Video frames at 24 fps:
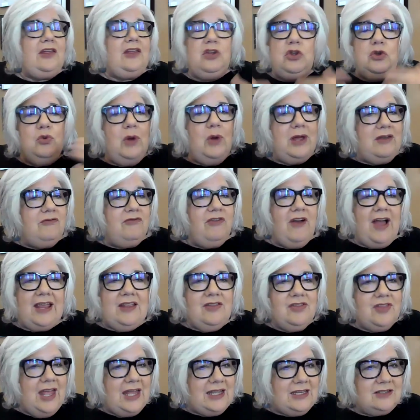you
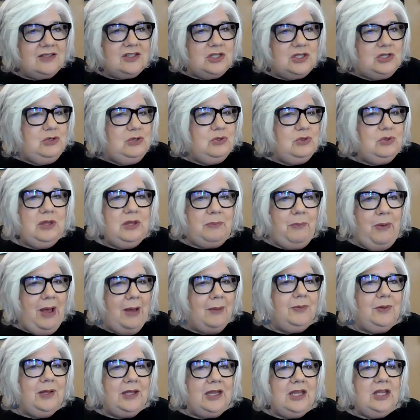invite that to the
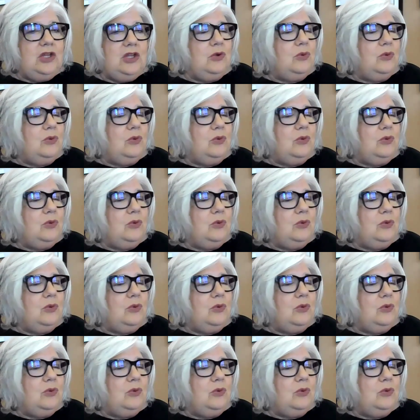public,